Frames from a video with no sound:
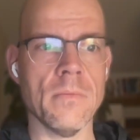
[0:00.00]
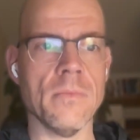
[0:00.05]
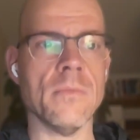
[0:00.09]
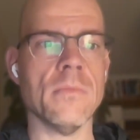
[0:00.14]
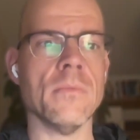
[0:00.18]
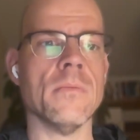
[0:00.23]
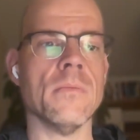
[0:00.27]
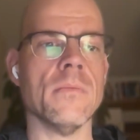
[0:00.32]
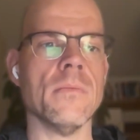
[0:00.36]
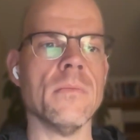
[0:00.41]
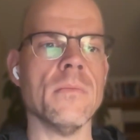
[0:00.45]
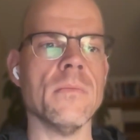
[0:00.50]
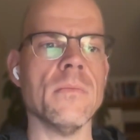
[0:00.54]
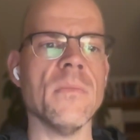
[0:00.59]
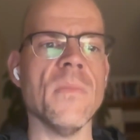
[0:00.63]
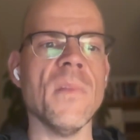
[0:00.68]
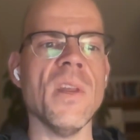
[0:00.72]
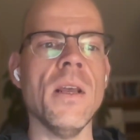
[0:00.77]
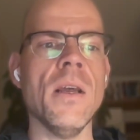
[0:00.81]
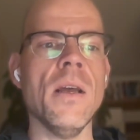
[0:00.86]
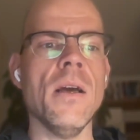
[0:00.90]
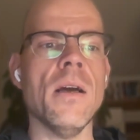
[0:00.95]
Mm-hmm.
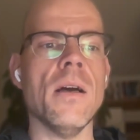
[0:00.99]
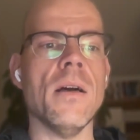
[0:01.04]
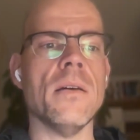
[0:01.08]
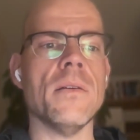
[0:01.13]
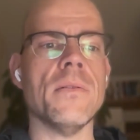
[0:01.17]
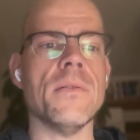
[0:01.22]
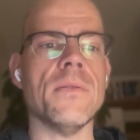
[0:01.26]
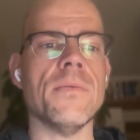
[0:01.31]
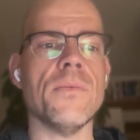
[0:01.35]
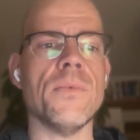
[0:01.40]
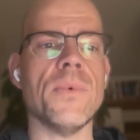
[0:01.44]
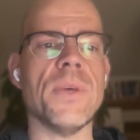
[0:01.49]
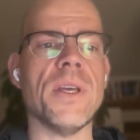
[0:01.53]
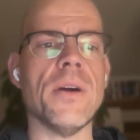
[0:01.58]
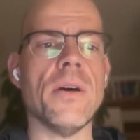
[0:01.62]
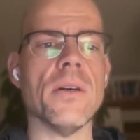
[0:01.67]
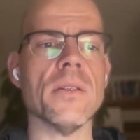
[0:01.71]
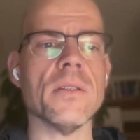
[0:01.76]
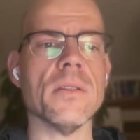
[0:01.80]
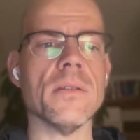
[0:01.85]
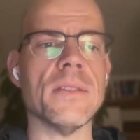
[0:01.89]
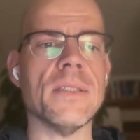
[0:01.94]
We
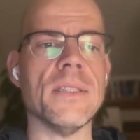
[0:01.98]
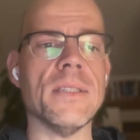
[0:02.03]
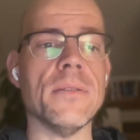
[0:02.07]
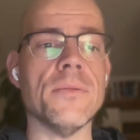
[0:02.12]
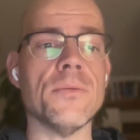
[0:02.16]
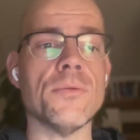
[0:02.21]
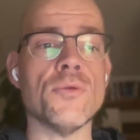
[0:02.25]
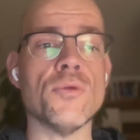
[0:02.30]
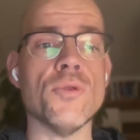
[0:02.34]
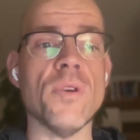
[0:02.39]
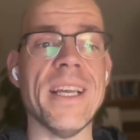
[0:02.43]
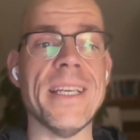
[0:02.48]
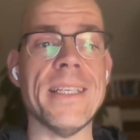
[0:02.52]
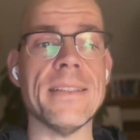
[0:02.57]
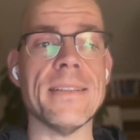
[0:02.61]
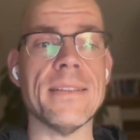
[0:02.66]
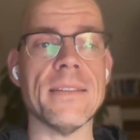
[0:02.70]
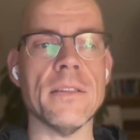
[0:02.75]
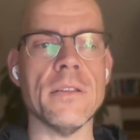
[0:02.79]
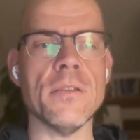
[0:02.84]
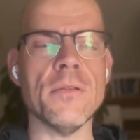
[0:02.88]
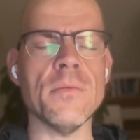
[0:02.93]
also see
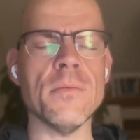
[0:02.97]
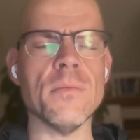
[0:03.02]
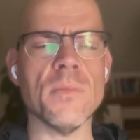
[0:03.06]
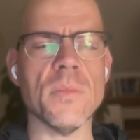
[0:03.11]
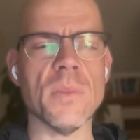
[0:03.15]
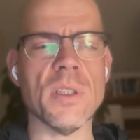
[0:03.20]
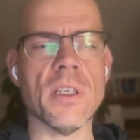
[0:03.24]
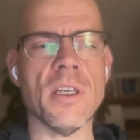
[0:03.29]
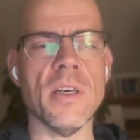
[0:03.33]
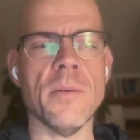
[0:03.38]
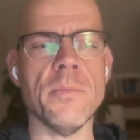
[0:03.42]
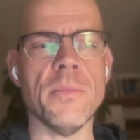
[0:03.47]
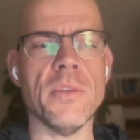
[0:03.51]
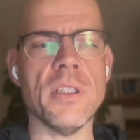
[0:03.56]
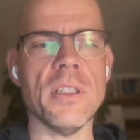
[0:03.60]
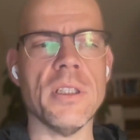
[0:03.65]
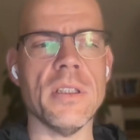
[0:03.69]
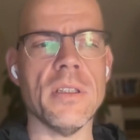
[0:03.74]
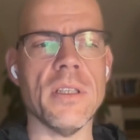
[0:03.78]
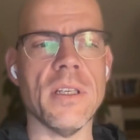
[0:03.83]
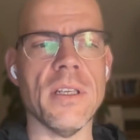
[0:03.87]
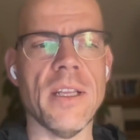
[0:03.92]
Raisin, a
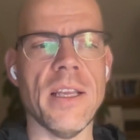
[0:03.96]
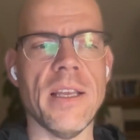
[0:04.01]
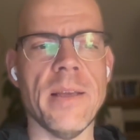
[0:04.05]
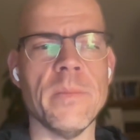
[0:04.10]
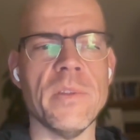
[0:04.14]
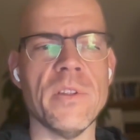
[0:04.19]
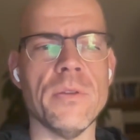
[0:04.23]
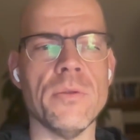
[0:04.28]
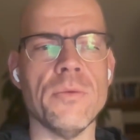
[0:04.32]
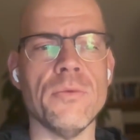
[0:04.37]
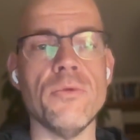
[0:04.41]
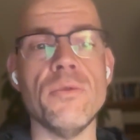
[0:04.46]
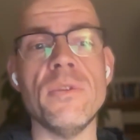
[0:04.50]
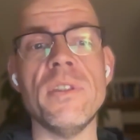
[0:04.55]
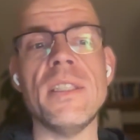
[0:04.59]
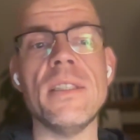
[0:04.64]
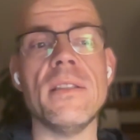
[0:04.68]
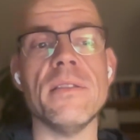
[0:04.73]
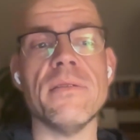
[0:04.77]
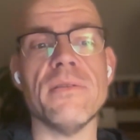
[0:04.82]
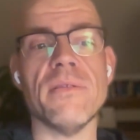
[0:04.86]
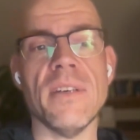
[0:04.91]
company that aims to
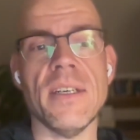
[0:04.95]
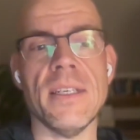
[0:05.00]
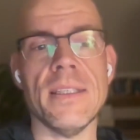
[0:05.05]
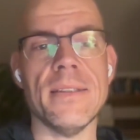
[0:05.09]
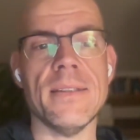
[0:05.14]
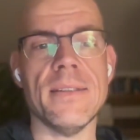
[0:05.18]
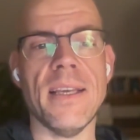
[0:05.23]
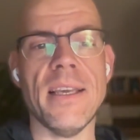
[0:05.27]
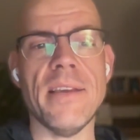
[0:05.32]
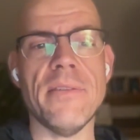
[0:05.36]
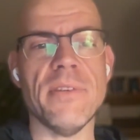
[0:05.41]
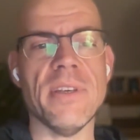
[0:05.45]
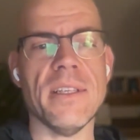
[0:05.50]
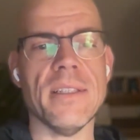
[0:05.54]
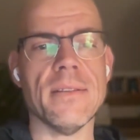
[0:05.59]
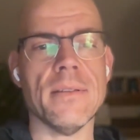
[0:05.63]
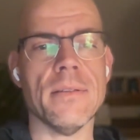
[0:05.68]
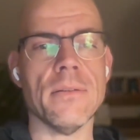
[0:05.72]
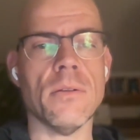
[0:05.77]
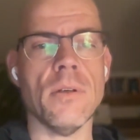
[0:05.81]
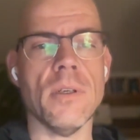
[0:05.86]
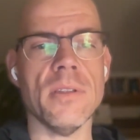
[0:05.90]
redefine savings
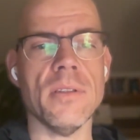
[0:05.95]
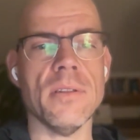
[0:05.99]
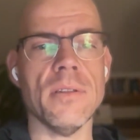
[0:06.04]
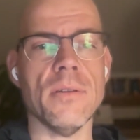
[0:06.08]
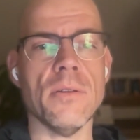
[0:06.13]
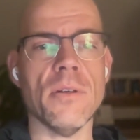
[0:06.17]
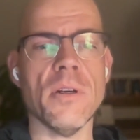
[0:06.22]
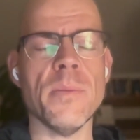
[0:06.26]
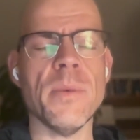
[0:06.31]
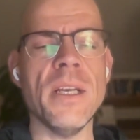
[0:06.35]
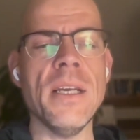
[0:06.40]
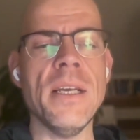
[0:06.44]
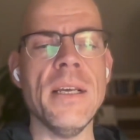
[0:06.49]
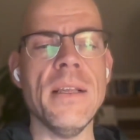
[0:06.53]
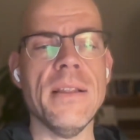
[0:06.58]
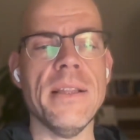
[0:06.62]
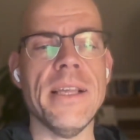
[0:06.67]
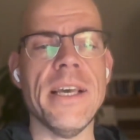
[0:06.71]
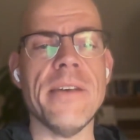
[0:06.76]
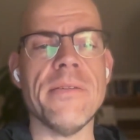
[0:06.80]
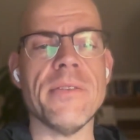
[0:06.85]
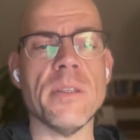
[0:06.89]
across Europe.
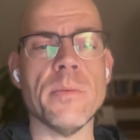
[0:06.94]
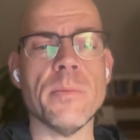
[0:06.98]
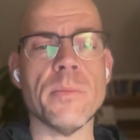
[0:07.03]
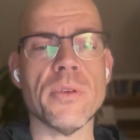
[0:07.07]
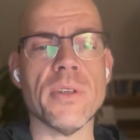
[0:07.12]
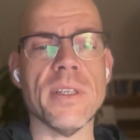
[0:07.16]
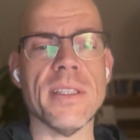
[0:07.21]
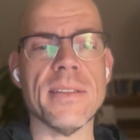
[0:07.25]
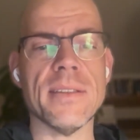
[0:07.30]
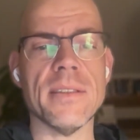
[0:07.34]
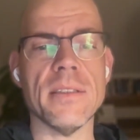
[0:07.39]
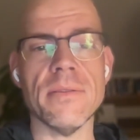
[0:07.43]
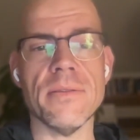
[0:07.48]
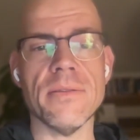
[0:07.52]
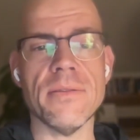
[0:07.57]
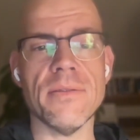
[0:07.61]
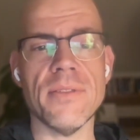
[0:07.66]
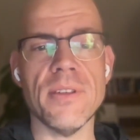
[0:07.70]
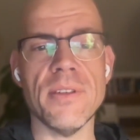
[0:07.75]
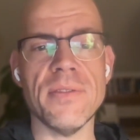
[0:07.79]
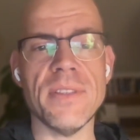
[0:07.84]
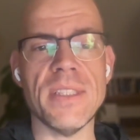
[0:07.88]
They have an impressive
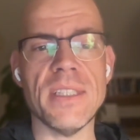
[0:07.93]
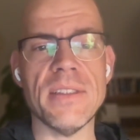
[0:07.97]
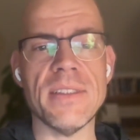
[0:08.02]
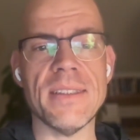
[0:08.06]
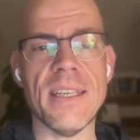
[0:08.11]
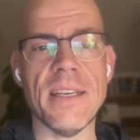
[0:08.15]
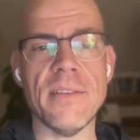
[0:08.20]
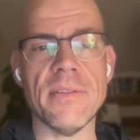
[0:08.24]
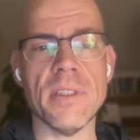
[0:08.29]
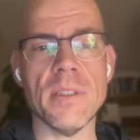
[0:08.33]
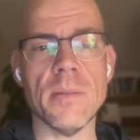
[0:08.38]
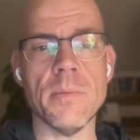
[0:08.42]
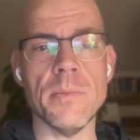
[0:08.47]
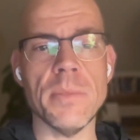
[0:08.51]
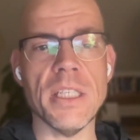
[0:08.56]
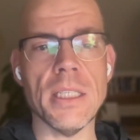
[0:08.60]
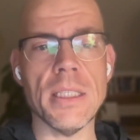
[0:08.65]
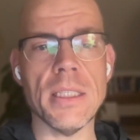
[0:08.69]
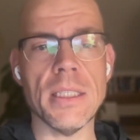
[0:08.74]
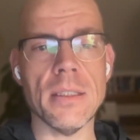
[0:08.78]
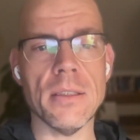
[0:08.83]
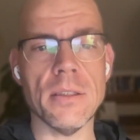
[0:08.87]
57
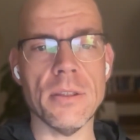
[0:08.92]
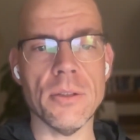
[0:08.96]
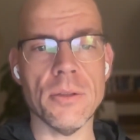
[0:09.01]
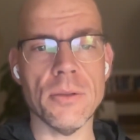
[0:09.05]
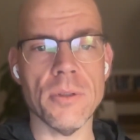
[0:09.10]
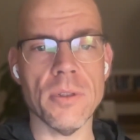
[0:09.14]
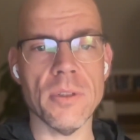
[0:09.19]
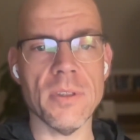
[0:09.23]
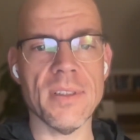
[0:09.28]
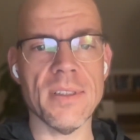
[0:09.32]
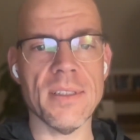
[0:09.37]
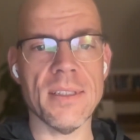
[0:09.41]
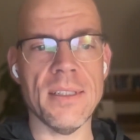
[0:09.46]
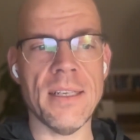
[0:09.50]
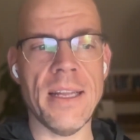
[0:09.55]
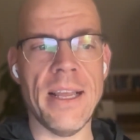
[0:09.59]
billion euros in